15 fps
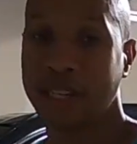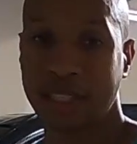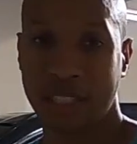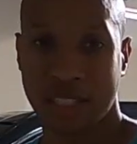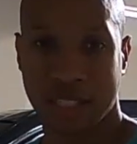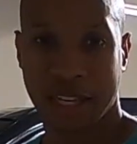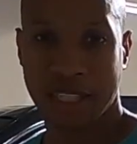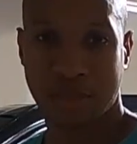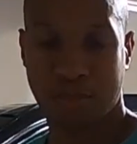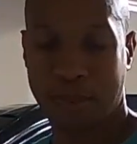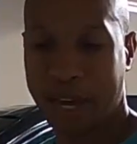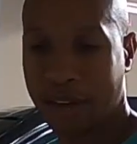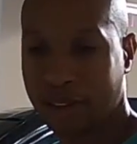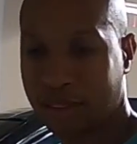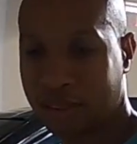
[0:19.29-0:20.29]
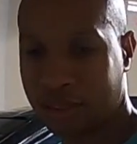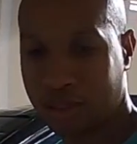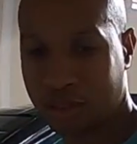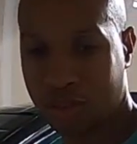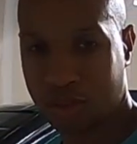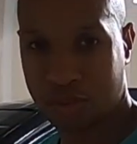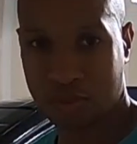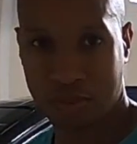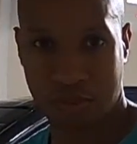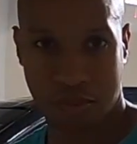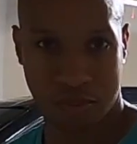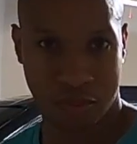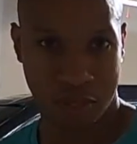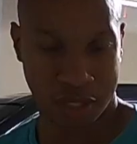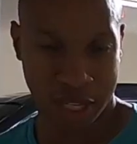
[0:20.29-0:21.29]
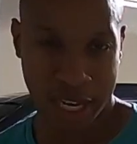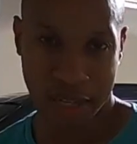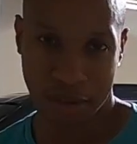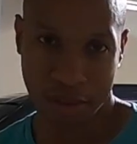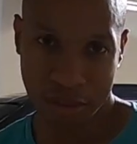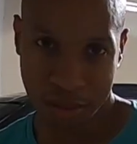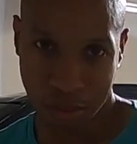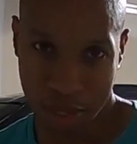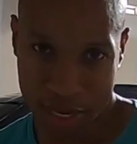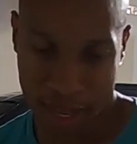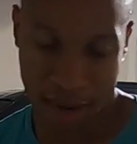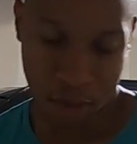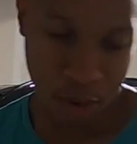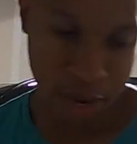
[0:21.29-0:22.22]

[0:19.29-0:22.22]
I discuss about the title, the one that got